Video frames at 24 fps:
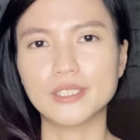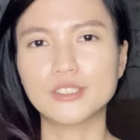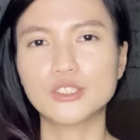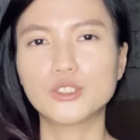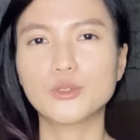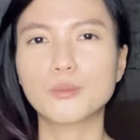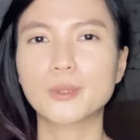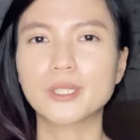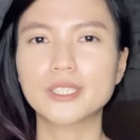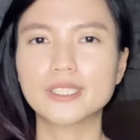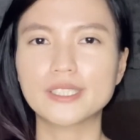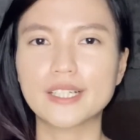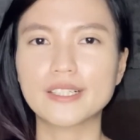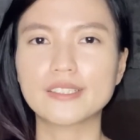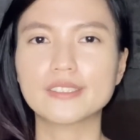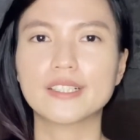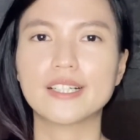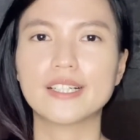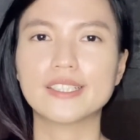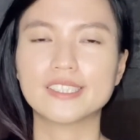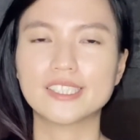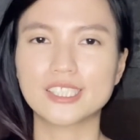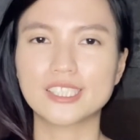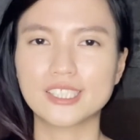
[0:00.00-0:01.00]
to protect
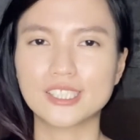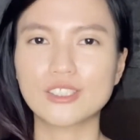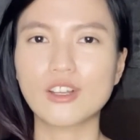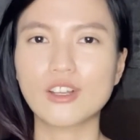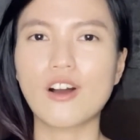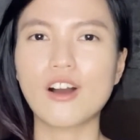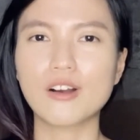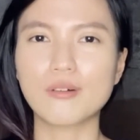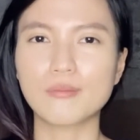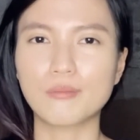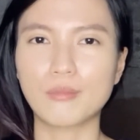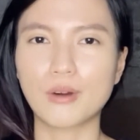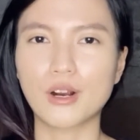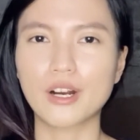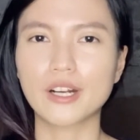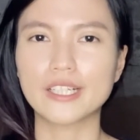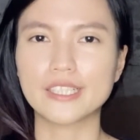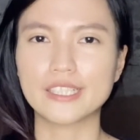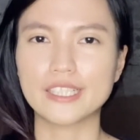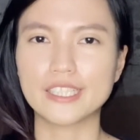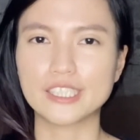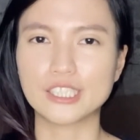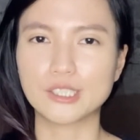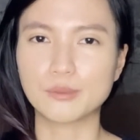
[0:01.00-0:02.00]
against stock
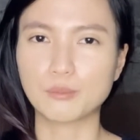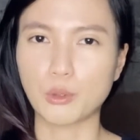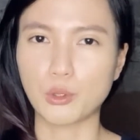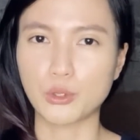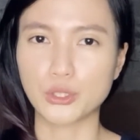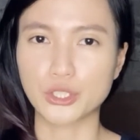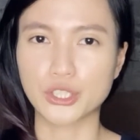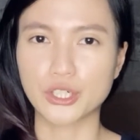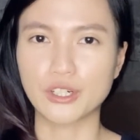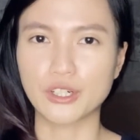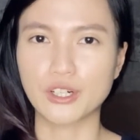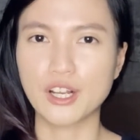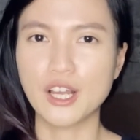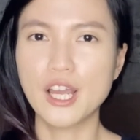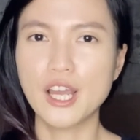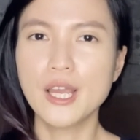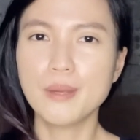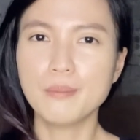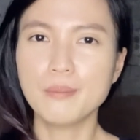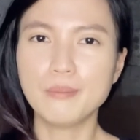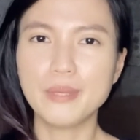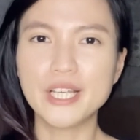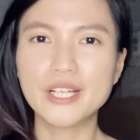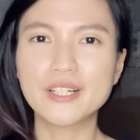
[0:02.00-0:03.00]
market exposure
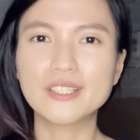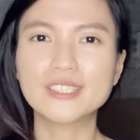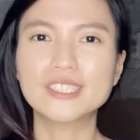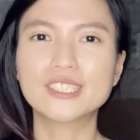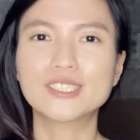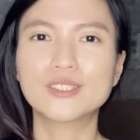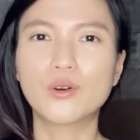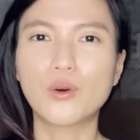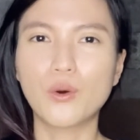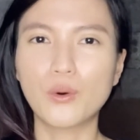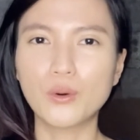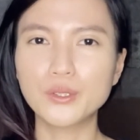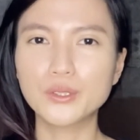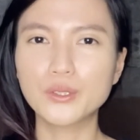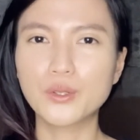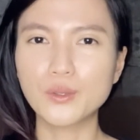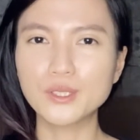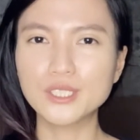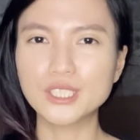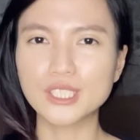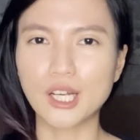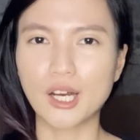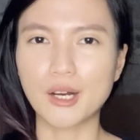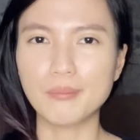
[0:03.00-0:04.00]
because gold
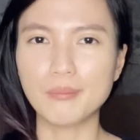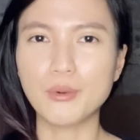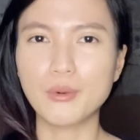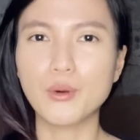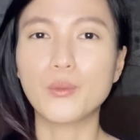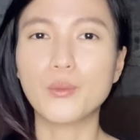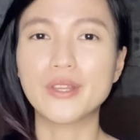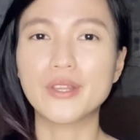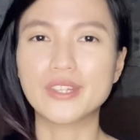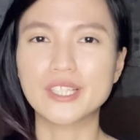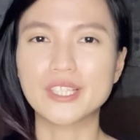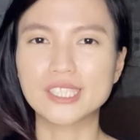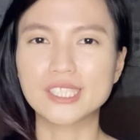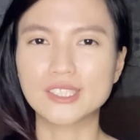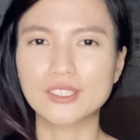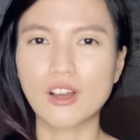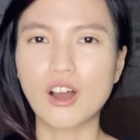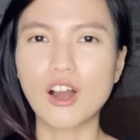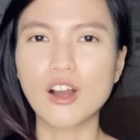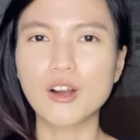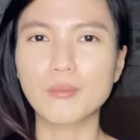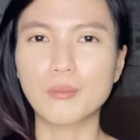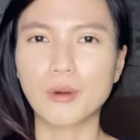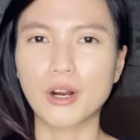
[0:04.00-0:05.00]
goes up when the
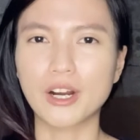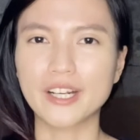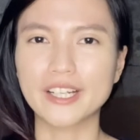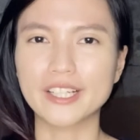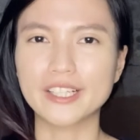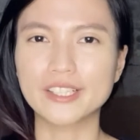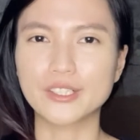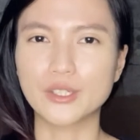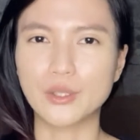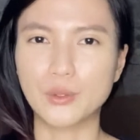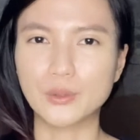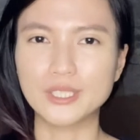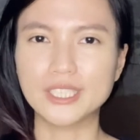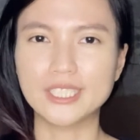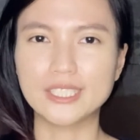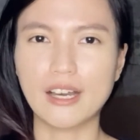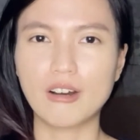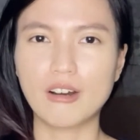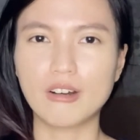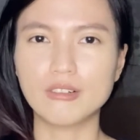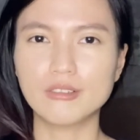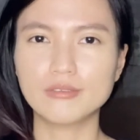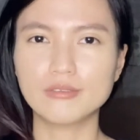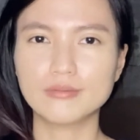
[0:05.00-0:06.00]
stock market goes
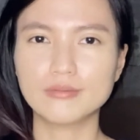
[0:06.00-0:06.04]
down.